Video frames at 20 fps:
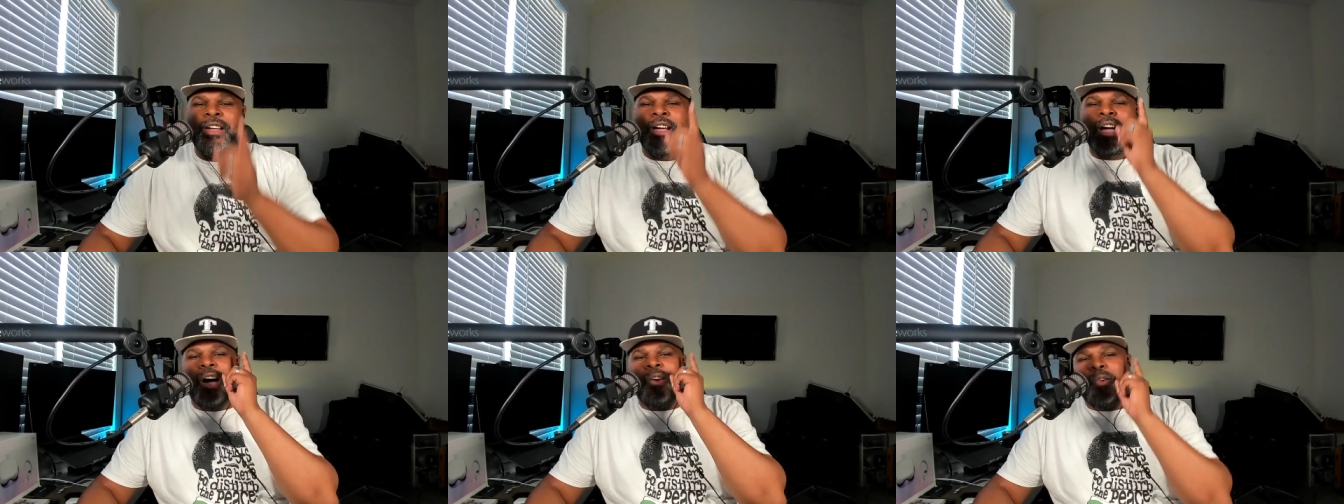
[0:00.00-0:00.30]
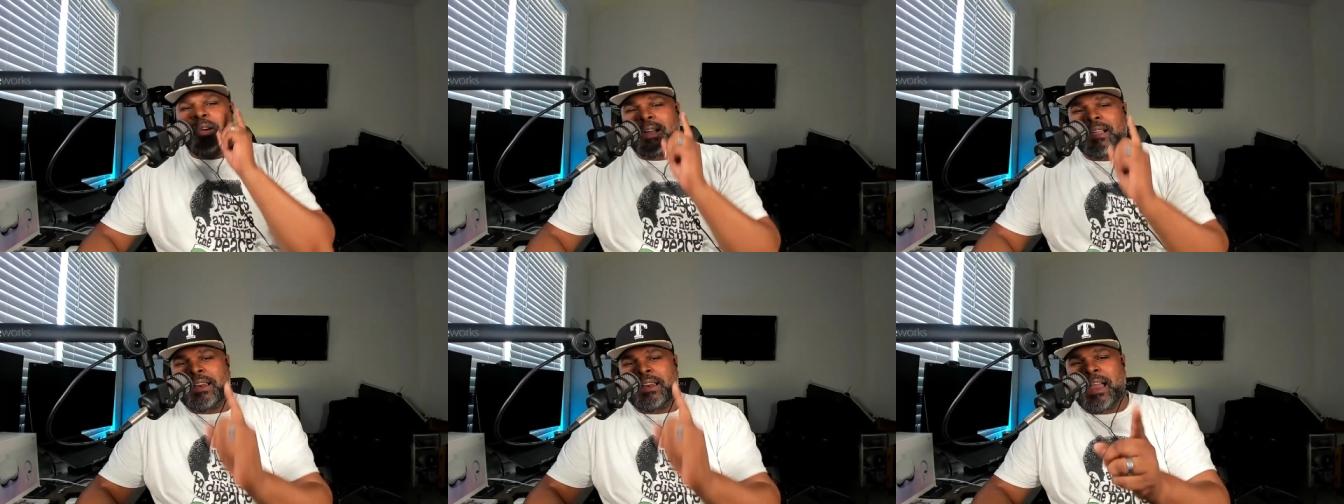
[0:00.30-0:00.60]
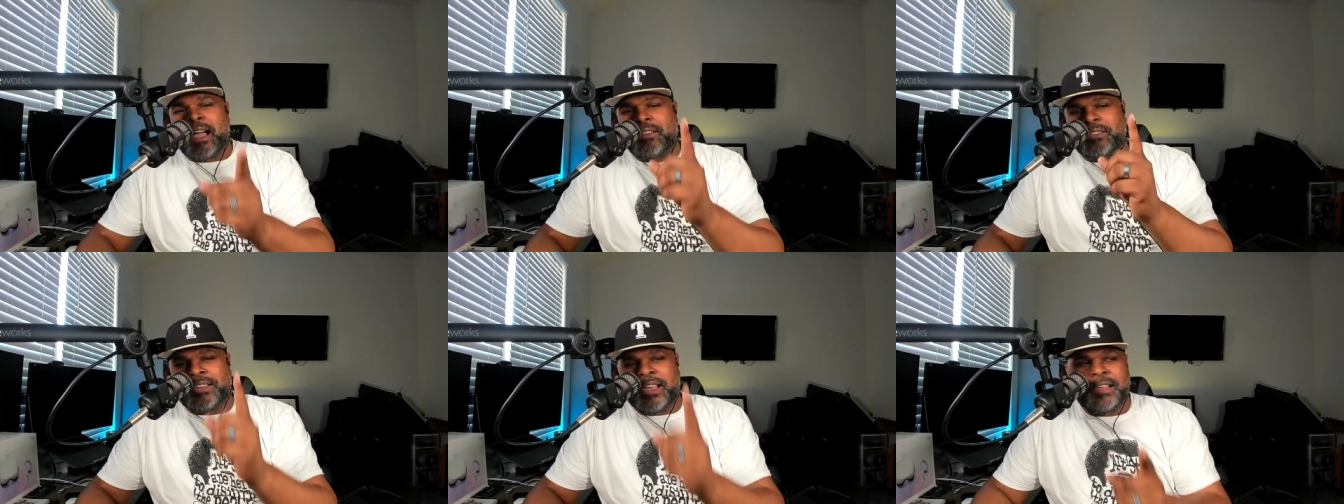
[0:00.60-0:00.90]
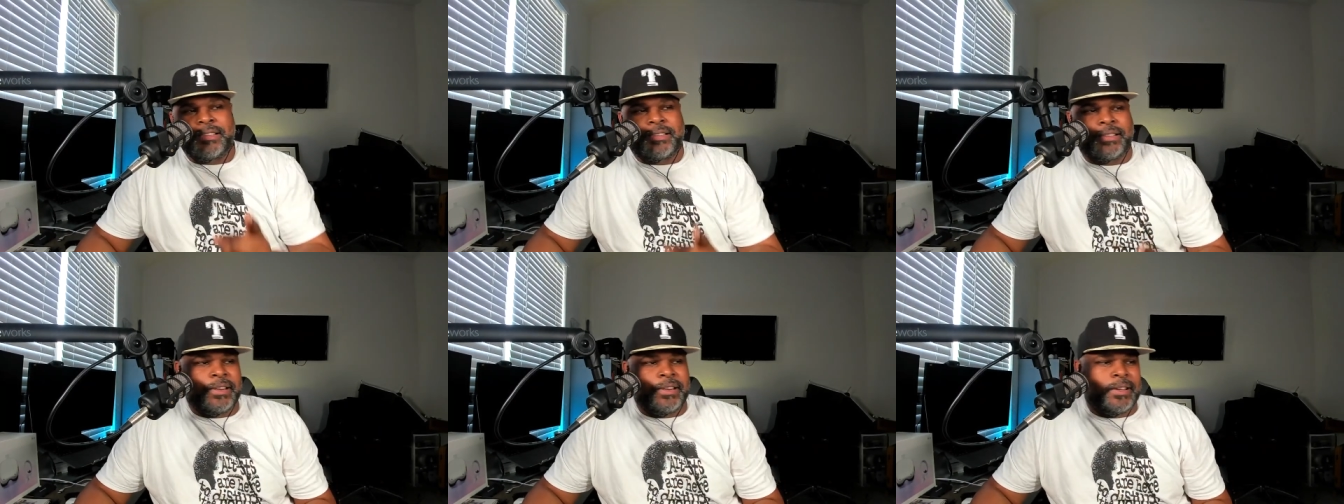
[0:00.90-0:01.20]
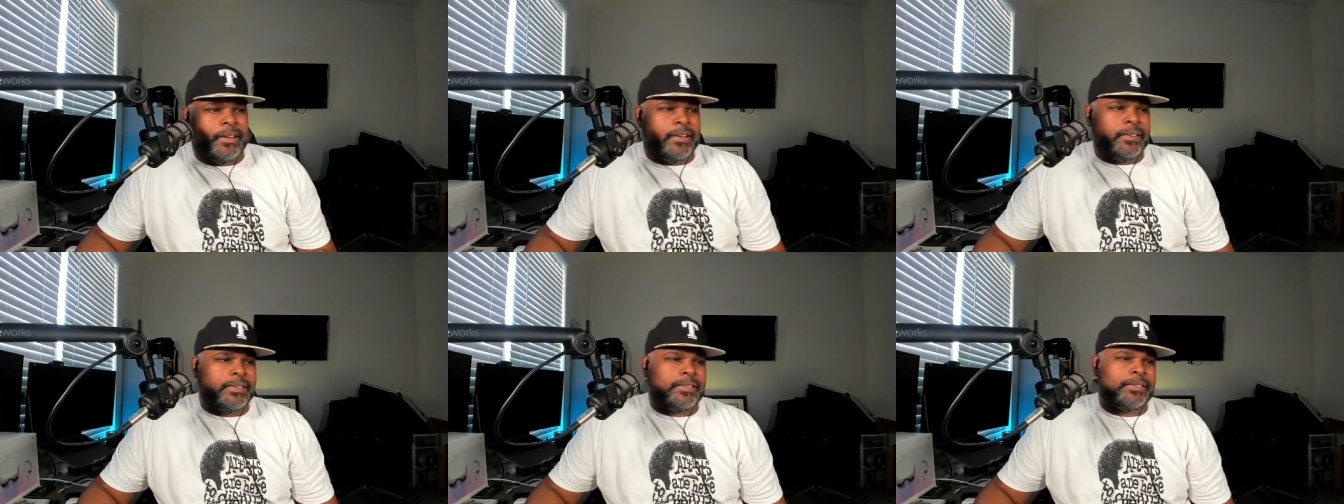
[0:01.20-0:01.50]
of what clout chasing
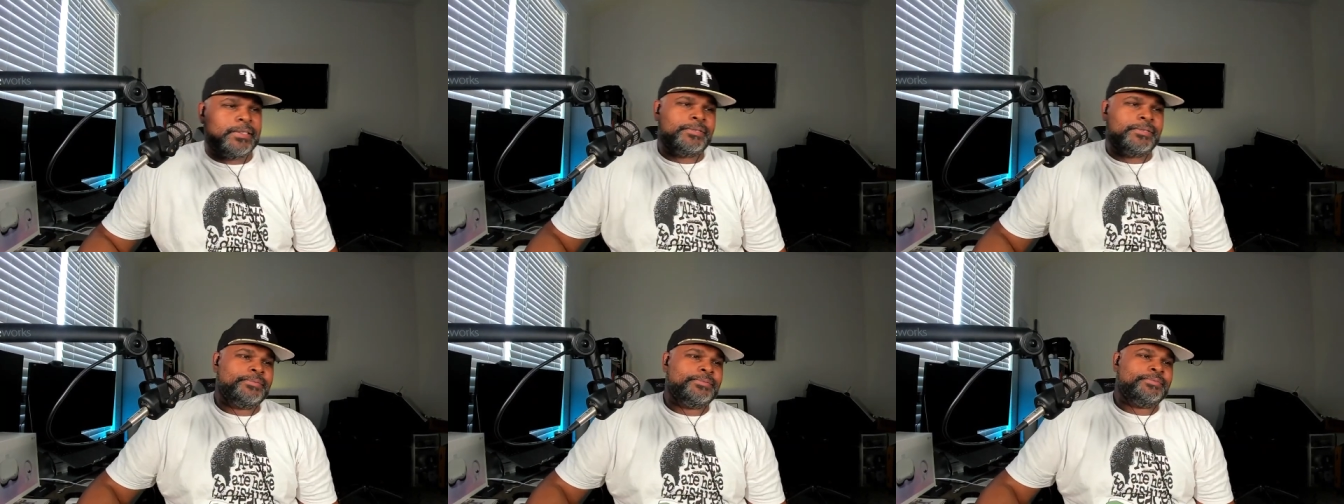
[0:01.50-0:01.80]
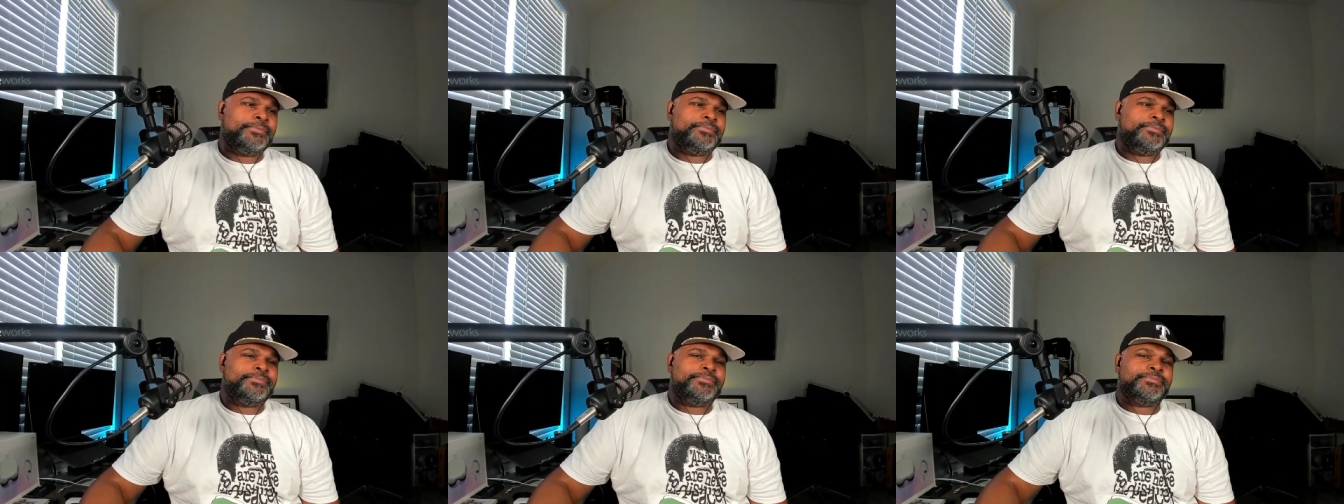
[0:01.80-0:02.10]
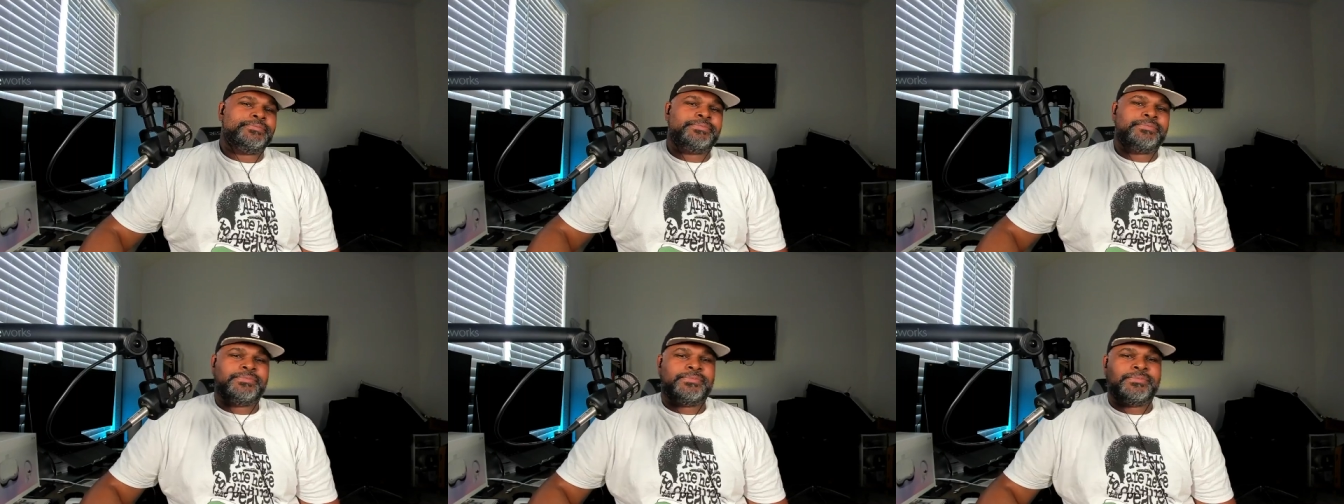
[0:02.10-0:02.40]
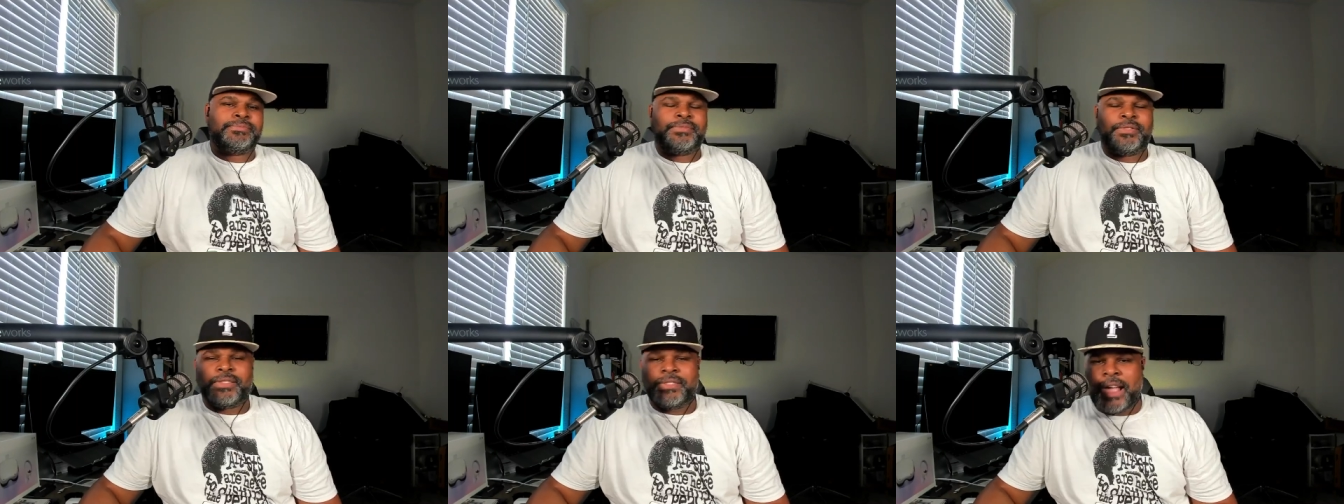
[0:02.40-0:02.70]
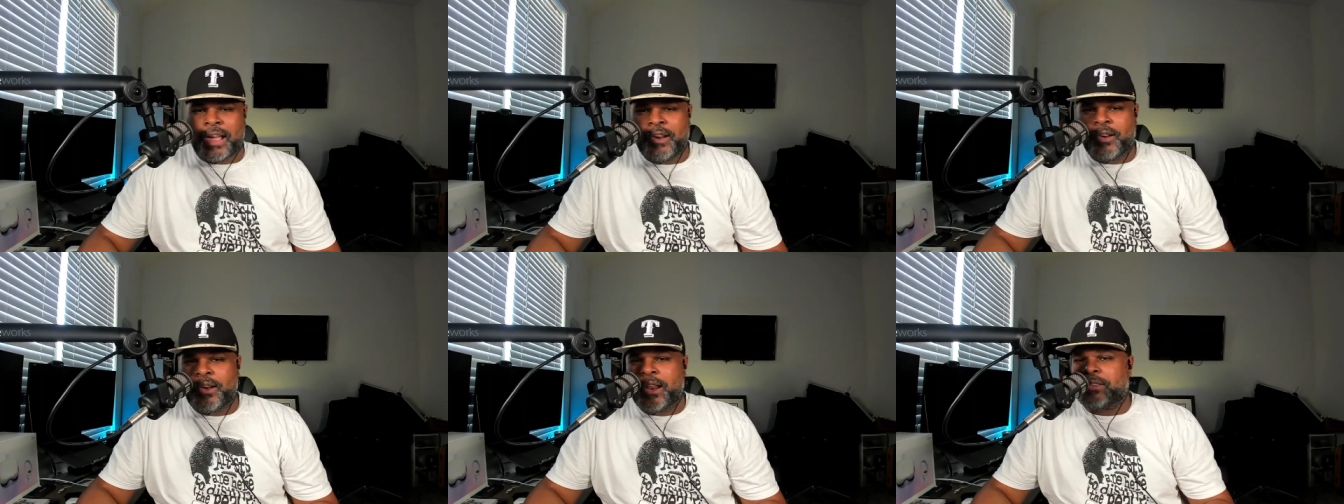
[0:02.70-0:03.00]
is.
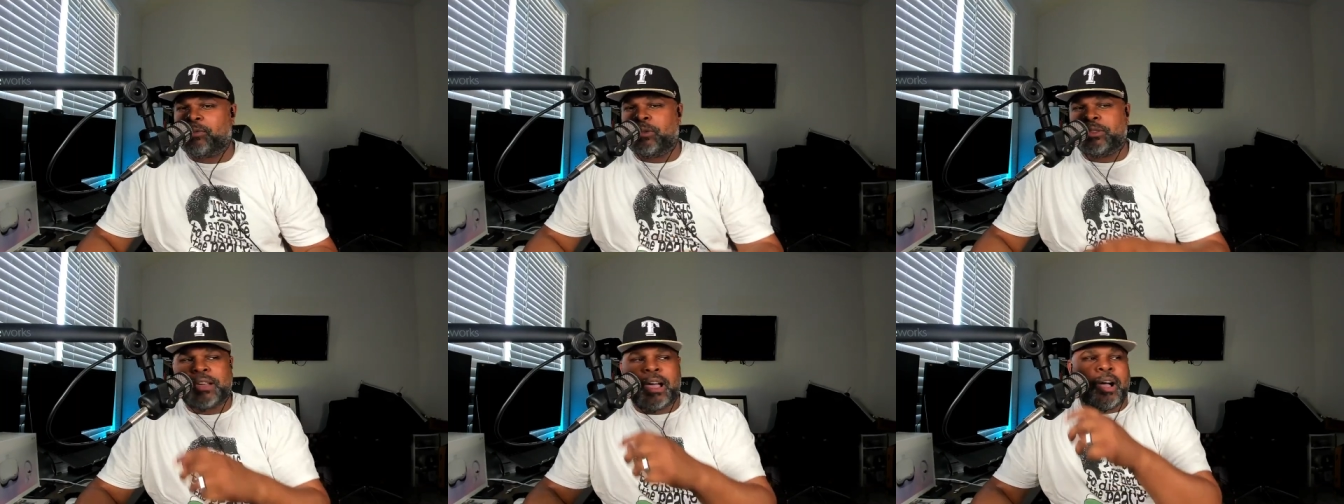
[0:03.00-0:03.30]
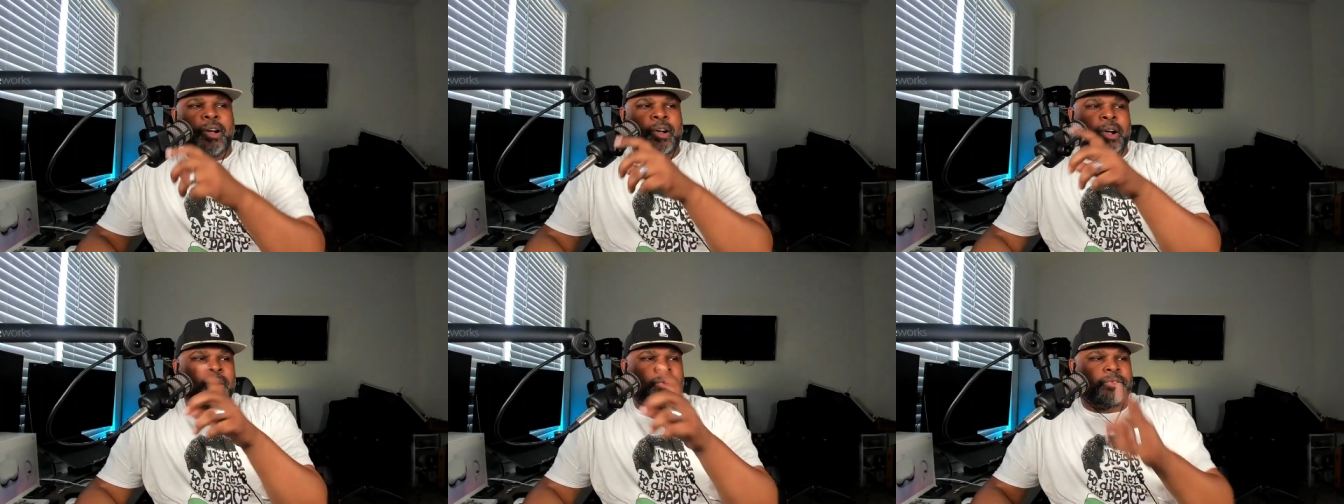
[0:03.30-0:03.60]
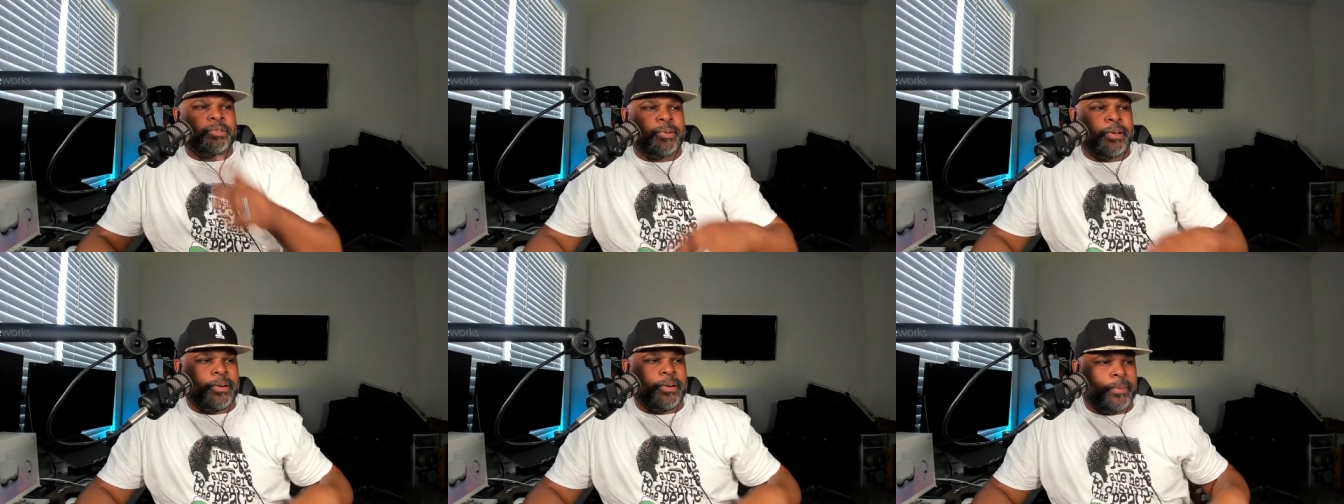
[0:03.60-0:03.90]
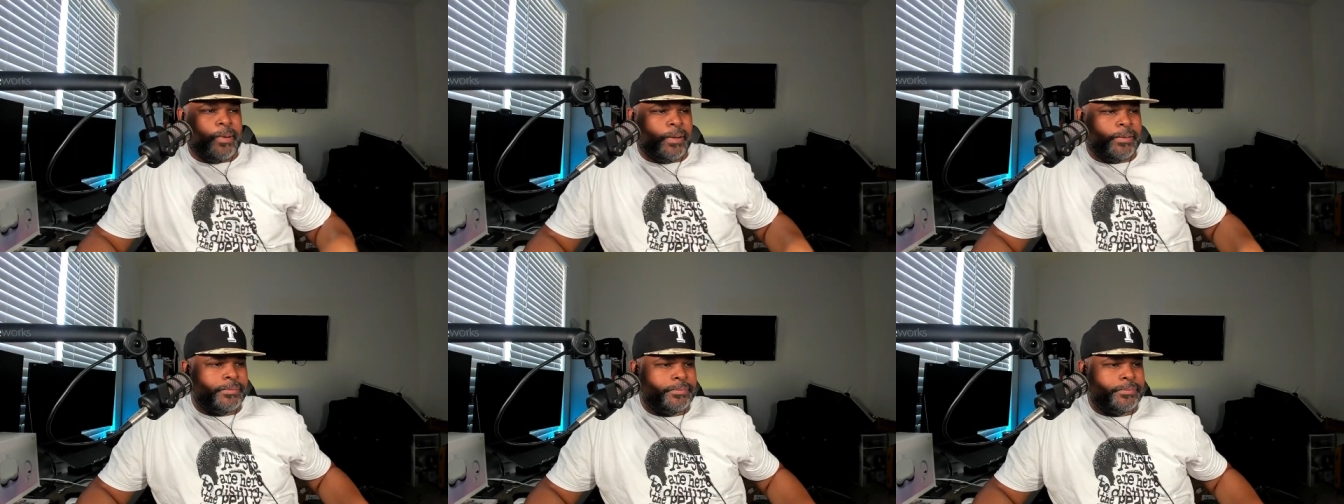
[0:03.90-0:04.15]
I know that's what y'all go to anyway.